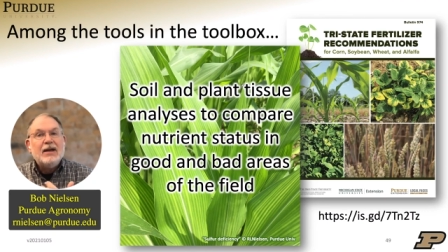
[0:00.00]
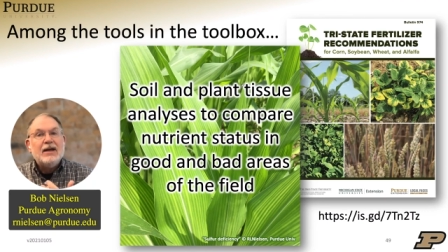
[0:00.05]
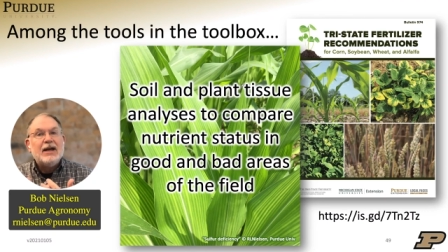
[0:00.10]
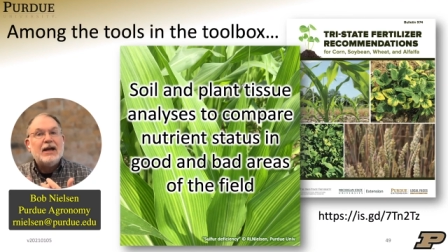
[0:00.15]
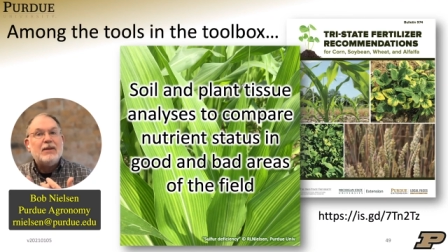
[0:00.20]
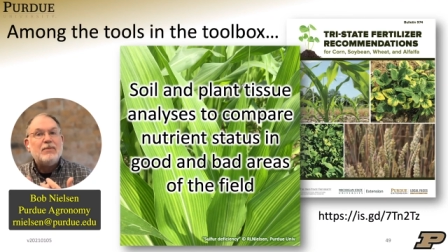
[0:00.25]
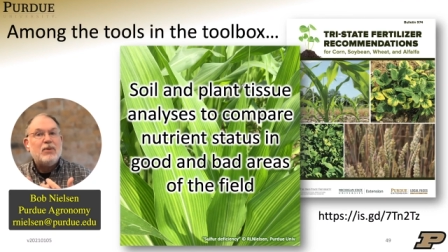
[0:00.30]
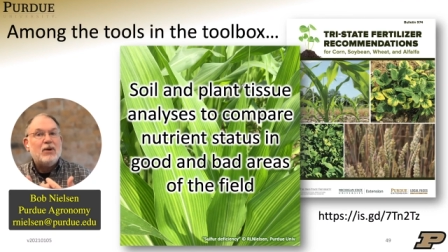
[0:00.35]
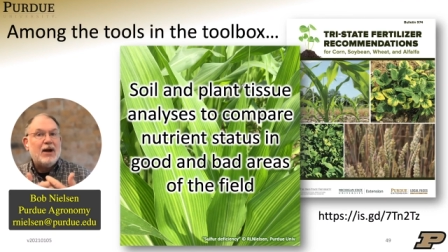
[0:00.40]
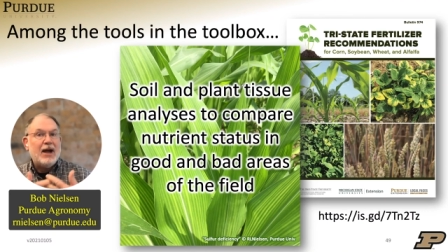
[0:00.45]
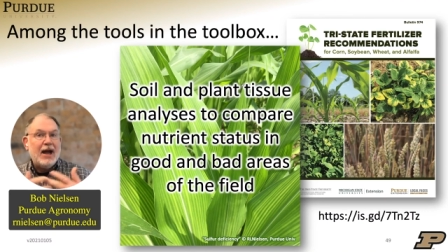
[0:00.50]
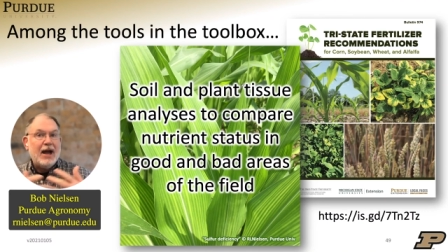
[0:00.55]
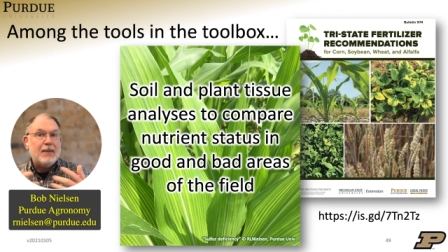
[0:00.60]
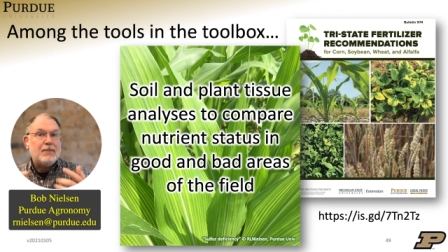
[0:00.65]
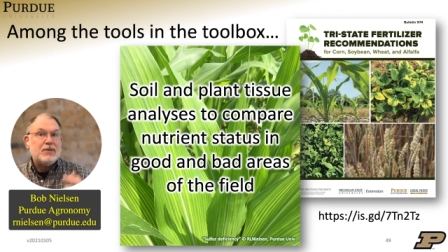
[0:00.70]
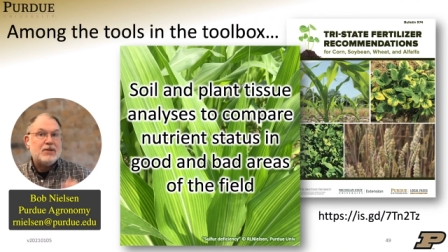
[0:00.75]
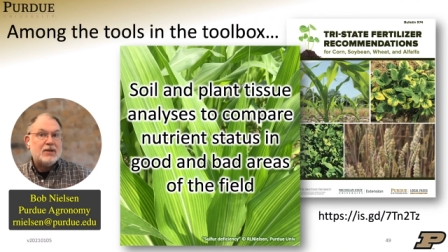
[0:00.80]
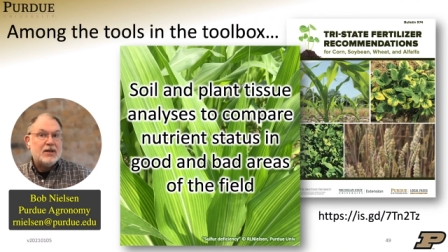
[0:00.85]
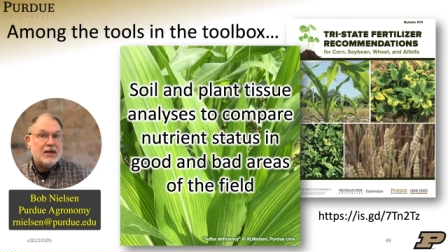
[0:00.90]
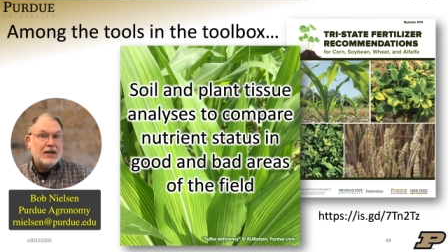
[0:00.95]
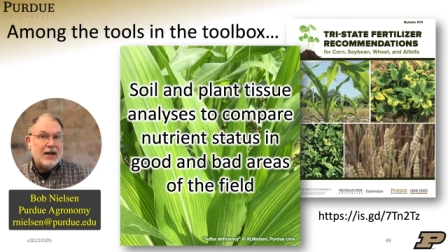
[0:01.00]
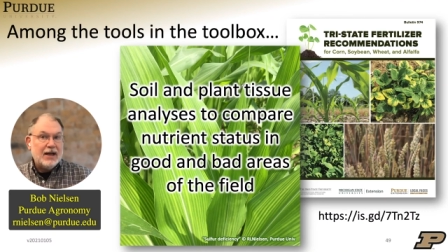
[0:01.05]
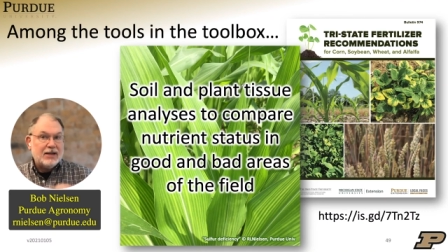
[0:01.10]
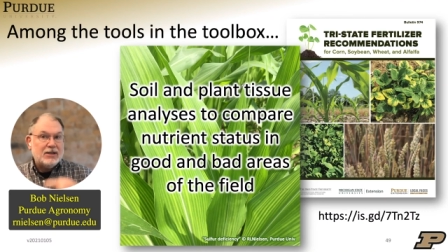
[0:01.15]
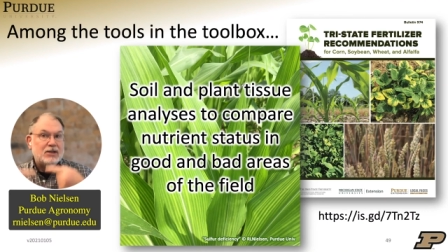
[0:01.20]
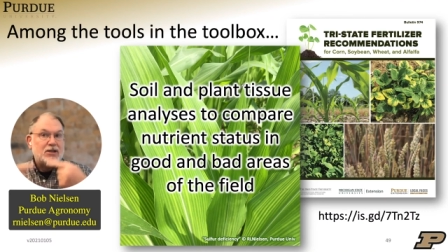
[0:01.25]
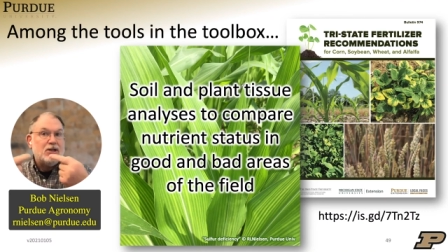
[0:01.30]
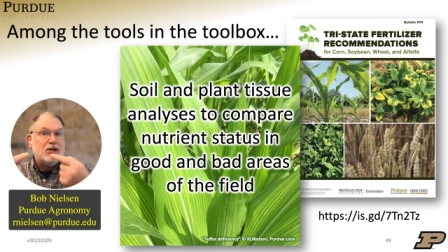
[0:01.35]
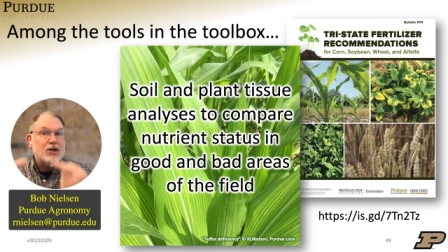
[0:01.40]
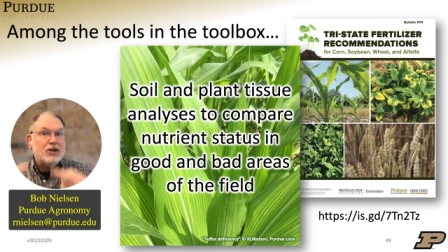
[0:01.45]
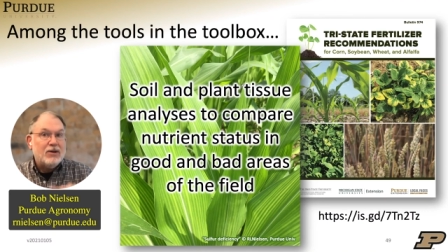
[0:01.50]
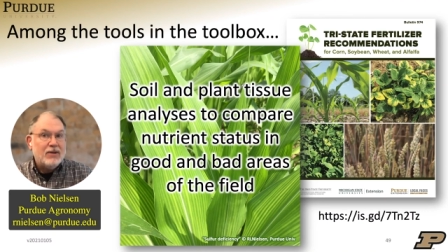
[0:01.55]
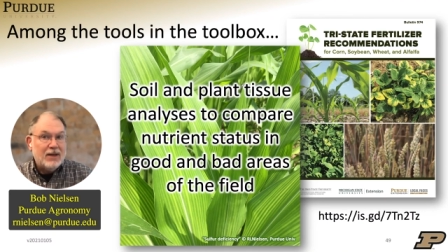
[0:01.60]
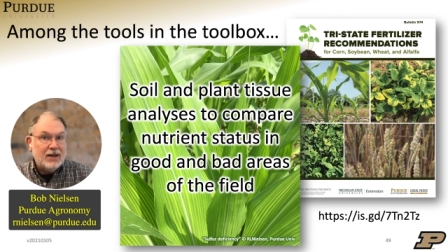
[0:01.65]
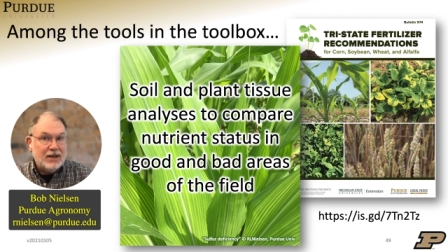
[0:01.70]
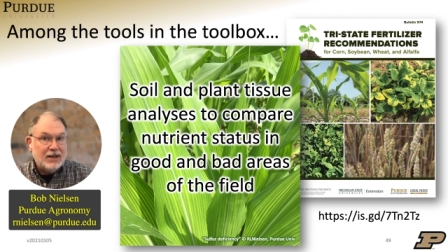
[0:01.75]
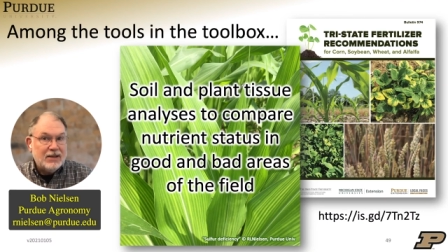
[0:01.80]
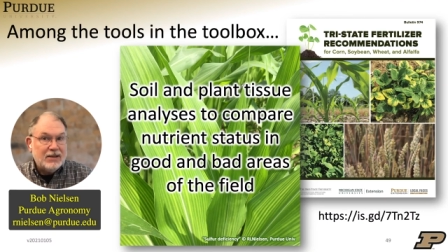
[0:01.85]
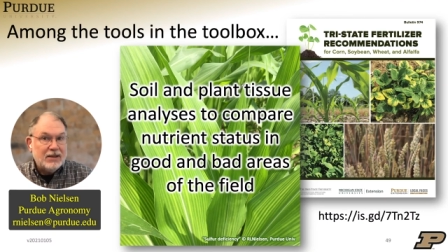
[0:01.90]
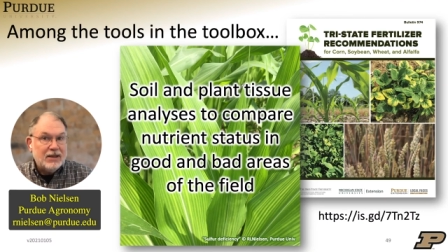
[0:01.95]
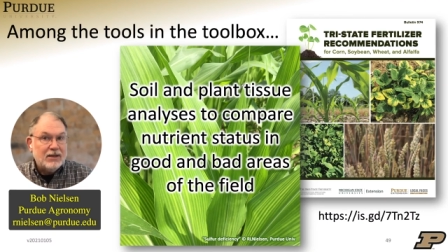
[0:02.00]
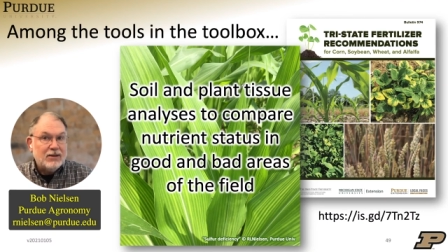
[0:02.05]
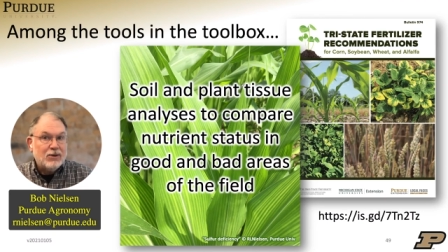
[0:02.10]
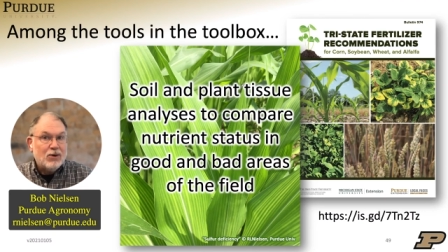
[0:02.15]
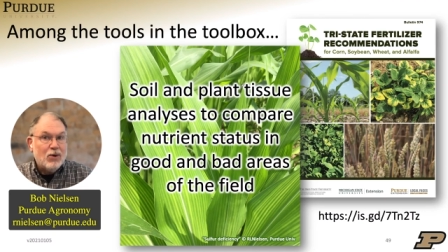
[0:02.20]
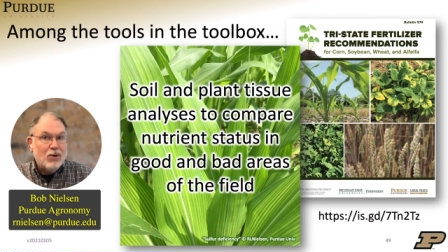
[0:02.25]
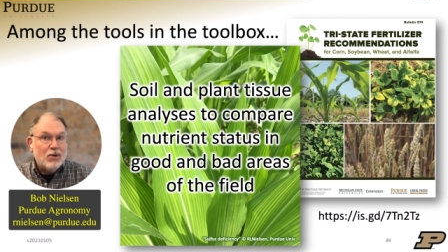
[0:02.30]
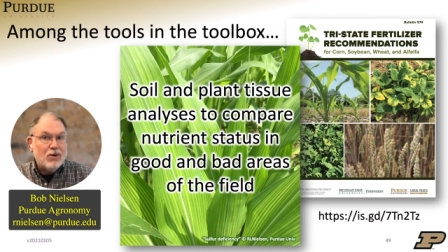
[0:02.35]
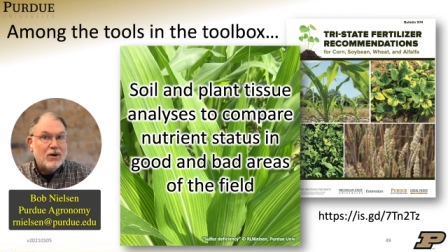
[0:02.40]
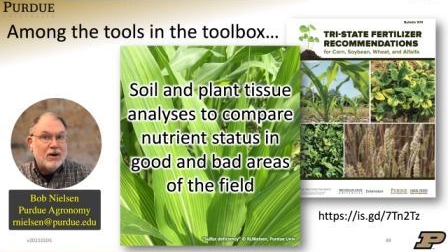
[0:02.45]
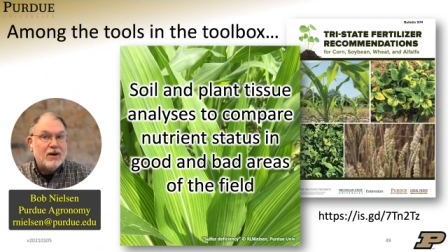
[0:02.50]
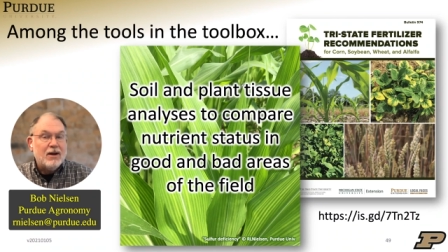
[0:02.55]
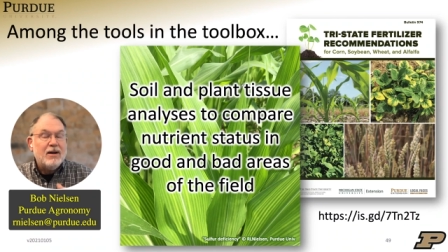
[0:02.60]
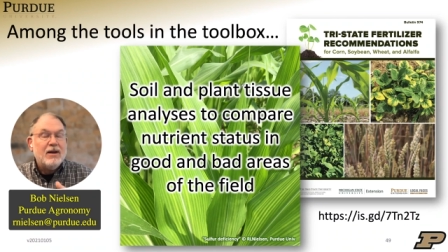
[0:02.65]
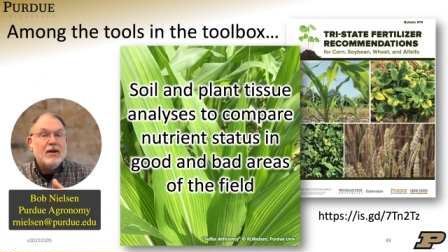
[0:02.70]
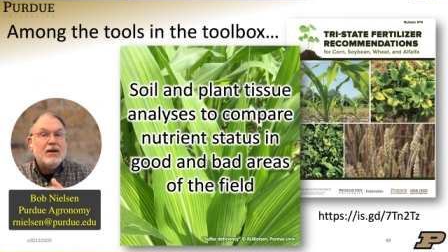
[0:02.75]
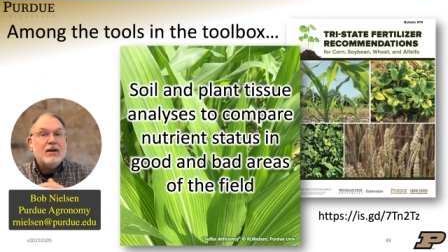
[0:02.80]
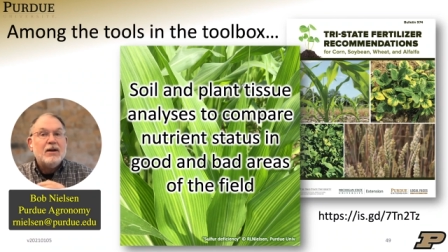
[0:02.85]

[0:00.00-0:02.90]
And perhaps the next year that it's in corn,